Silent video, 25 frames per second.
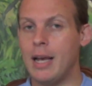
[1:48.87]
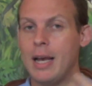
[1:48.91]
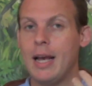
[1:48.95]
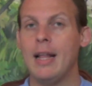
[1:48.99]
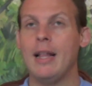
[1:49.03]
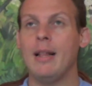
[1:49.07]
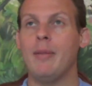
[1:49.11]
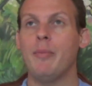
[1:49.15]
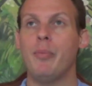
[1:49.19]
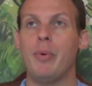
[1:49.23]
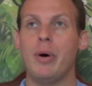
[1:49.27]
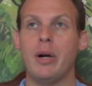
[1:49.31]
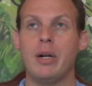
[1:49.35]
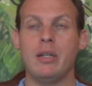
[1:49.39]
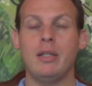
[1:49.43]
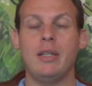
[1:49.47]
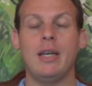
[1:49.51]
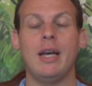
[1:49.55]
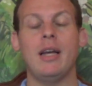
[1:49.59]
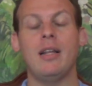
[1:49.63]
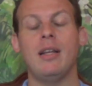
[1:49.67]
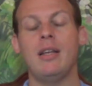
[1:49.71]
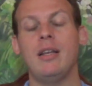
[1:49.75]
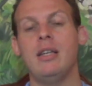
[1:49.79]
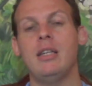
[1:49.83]
and part of
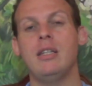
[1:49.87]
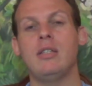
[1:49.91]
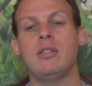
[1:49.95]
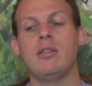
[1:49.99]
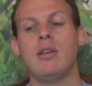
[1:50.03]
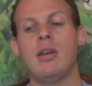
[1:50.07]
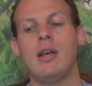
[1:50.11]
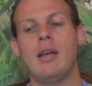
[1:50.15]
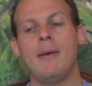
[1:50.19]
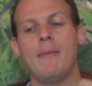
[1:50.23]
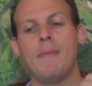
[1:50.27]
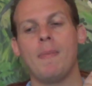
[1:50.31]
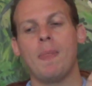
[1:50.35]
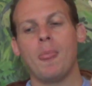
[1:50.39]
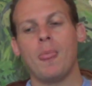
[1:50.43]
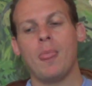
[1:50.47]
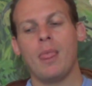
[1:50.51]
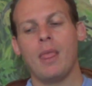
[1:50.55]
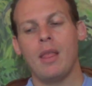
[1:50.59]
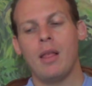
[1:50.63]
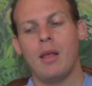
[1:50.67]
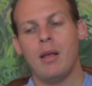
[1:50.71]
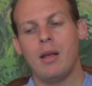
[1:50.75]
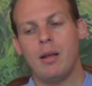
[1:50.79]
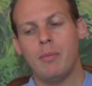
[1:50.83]
that is
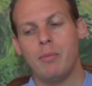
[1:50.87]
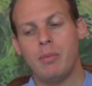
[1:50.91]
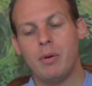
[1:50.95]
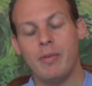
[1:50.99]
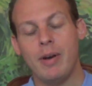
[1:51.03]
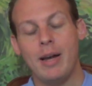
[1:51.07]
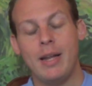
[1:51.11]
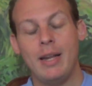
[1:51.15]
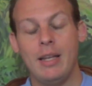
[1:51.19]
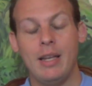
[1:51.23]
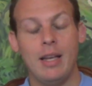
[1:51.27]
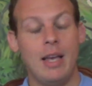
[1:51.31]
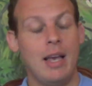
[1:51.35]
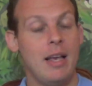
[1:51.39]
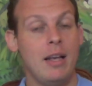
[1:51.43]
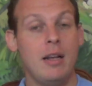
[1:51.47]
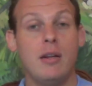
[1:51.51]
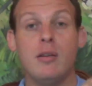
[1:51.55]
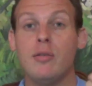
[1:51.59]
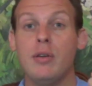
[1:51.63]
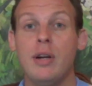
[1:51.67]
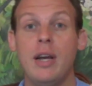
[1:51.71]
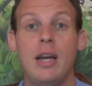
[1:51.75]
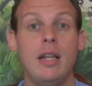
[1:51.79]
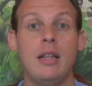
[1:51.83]
providing a
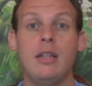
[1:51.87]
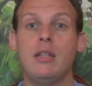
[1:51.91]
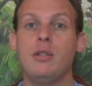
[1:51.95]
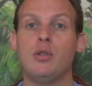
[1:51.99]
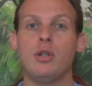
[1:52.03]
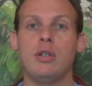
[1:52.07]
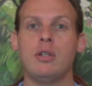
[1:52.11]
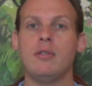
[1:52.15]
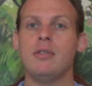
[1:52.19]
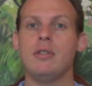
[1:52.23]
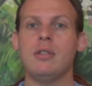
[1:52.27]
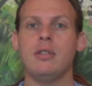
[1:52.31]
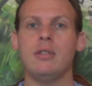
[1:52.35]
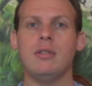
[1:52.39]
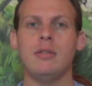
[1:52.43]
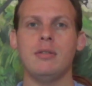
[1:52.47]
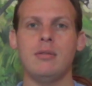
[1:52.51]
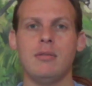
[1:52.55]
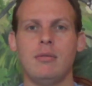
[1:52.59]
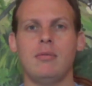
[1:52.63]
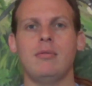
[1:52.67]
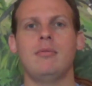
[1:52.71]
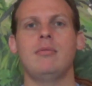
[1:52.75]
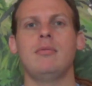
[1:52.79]
great service.